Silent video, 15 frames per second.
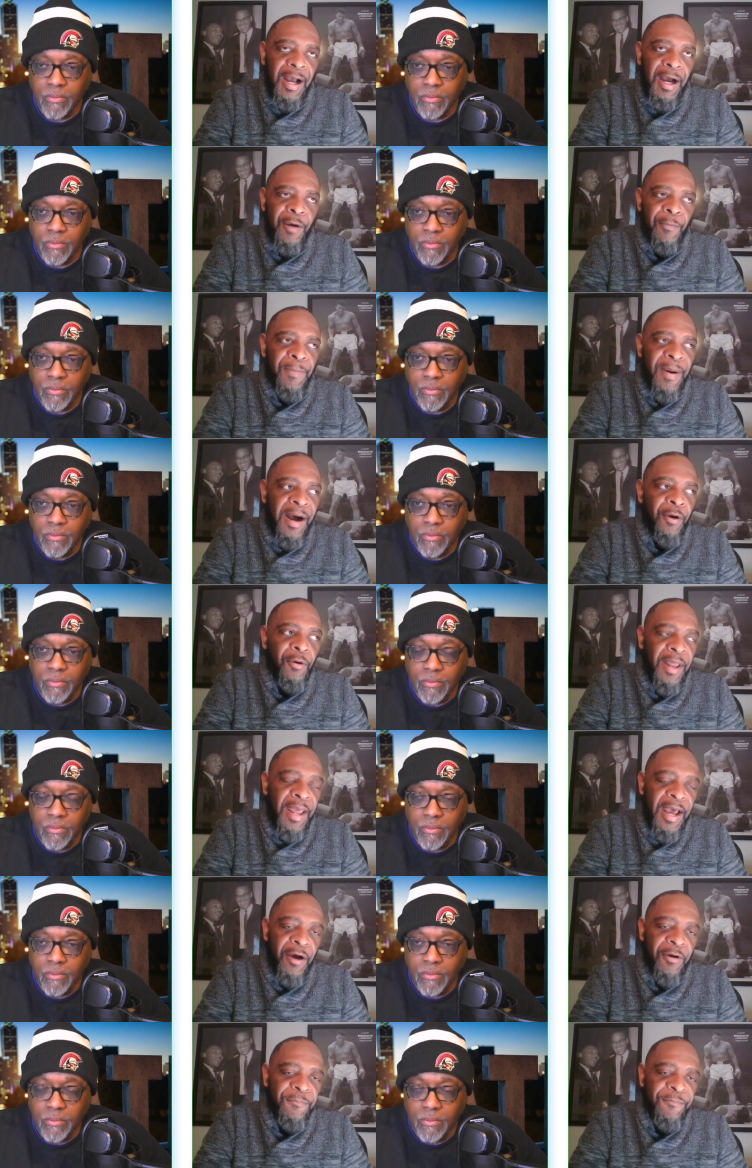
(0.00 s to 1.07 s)
Speaker 1: about
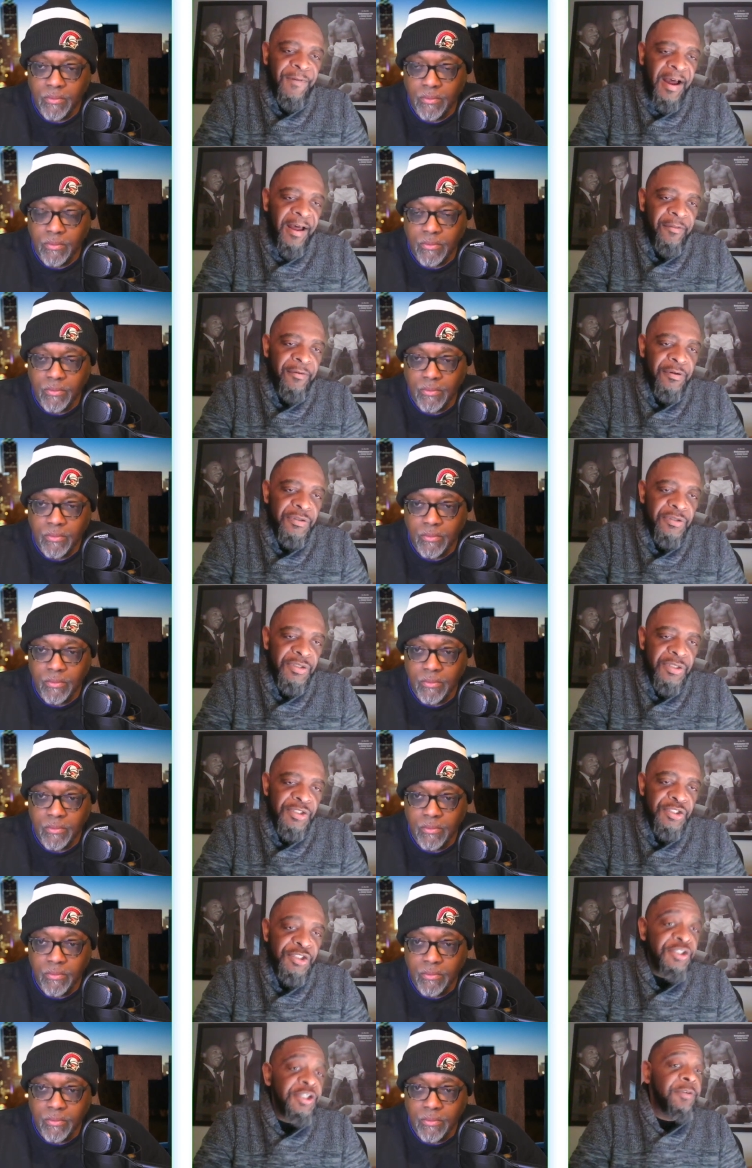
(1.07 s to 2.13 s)
how fathers
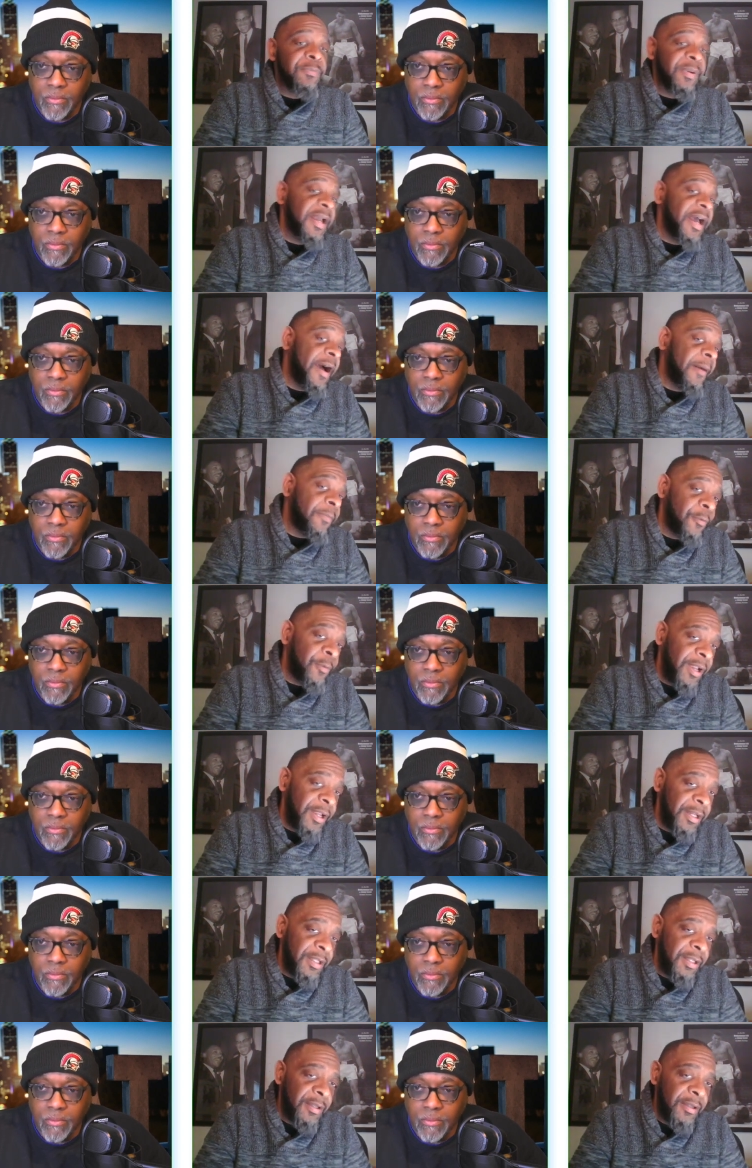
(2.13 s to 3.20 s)
should be
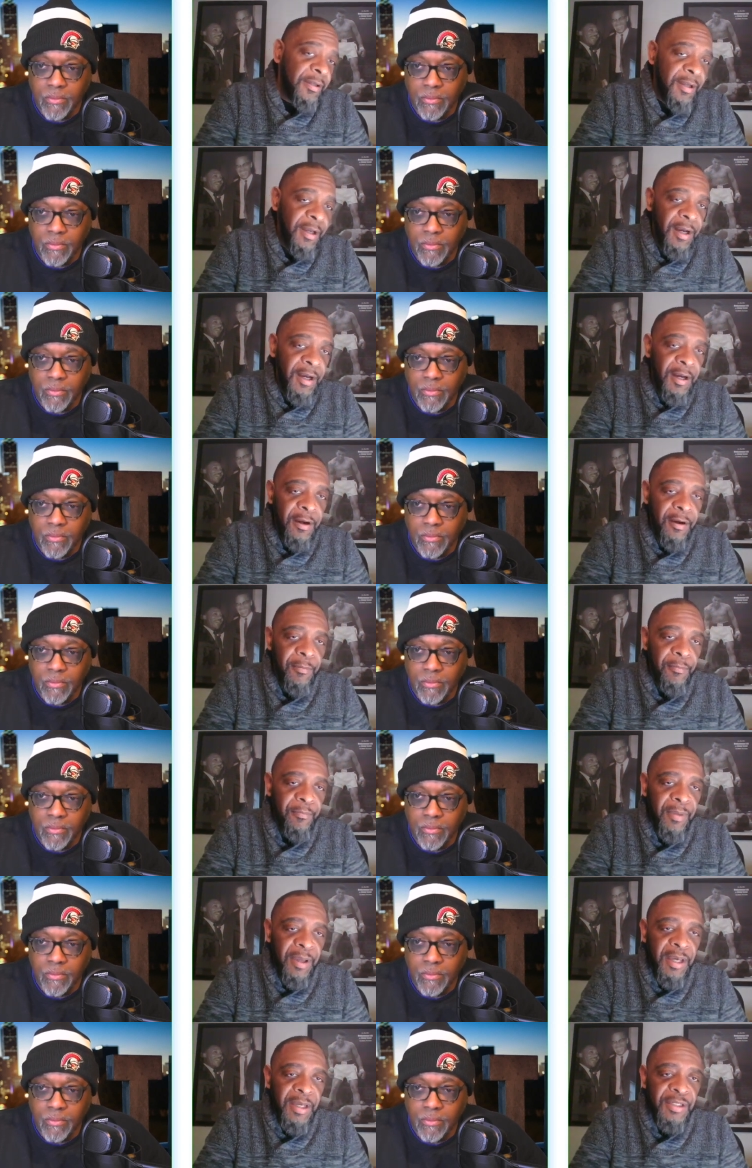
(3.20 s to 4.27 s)
operating.
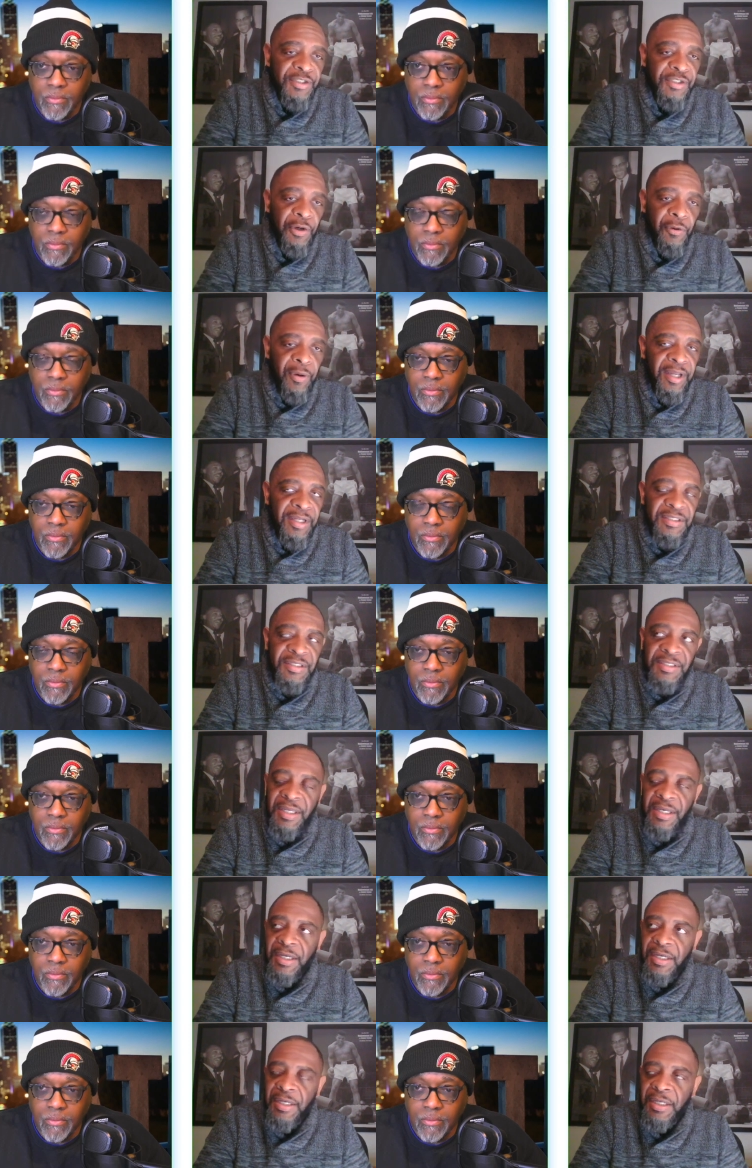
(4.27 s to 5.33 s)
Um, and so it's
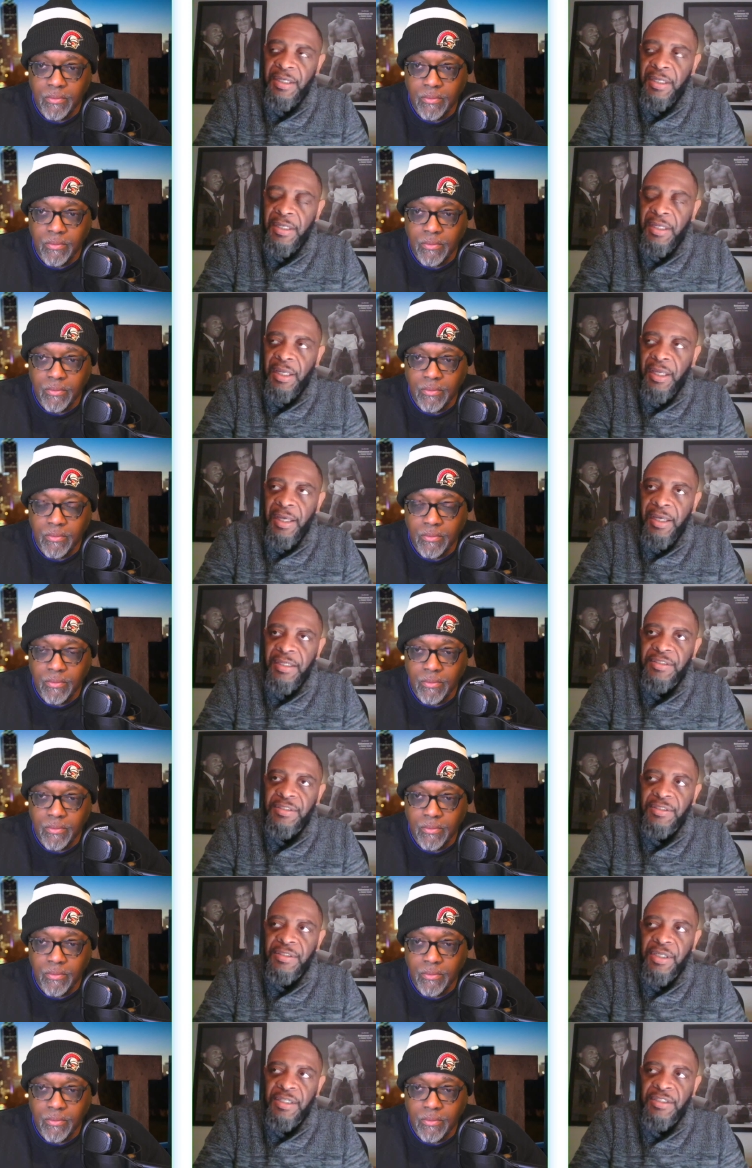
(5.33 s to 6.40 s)
the
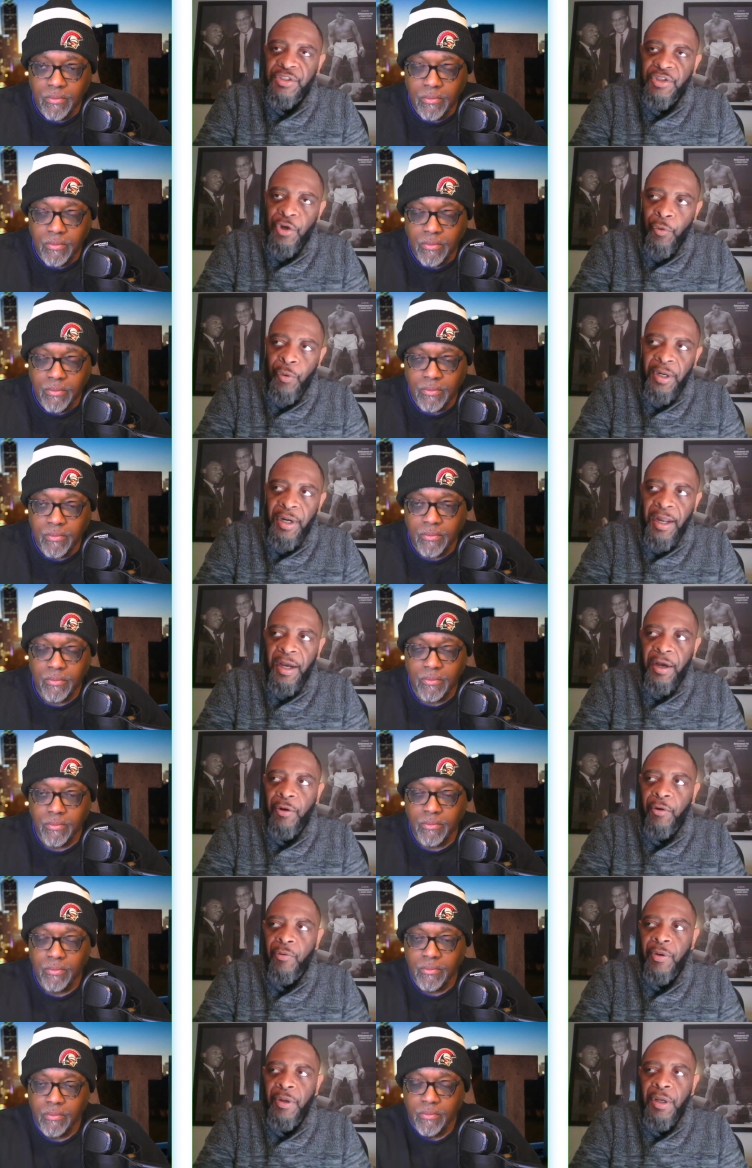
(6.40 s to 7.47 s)
it's it's going
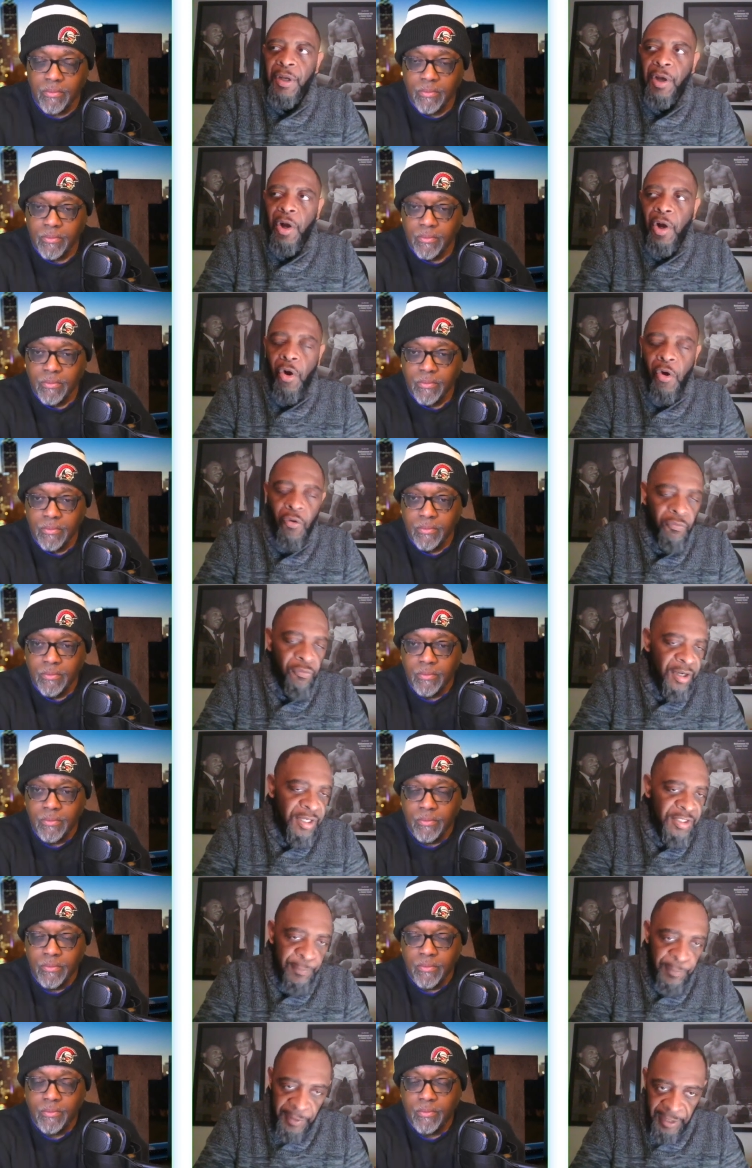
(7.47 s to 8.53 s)
out over
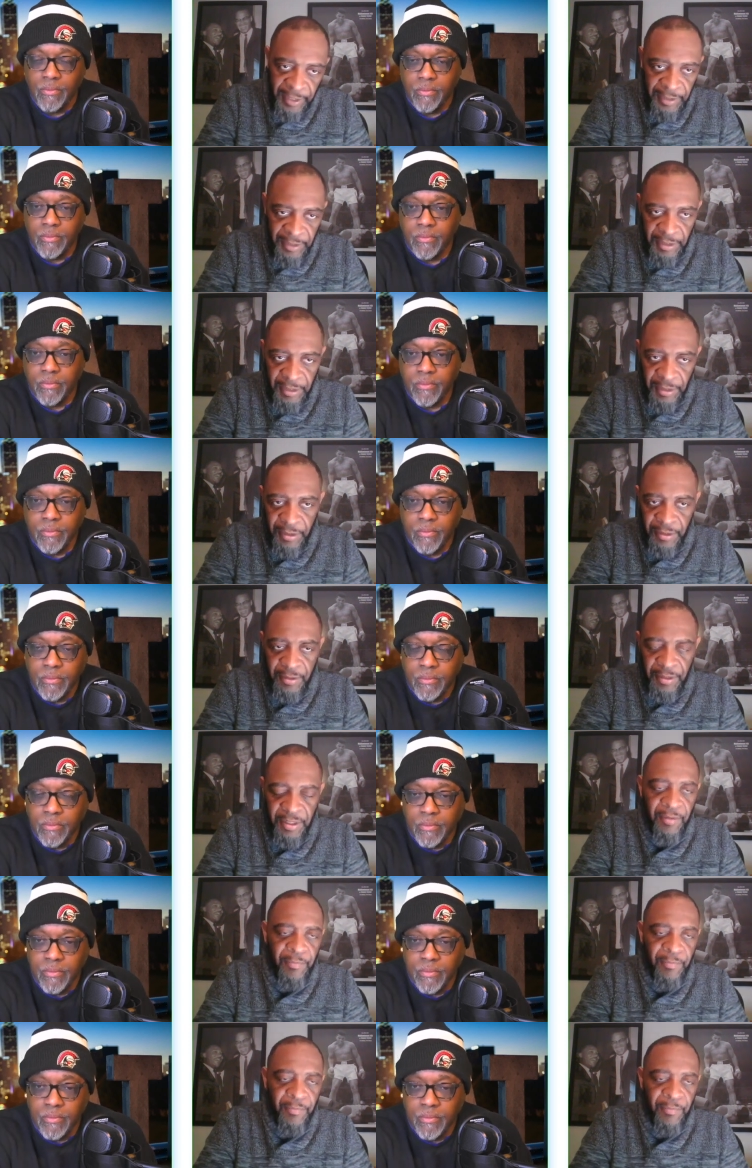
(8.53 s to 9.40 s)
explaining the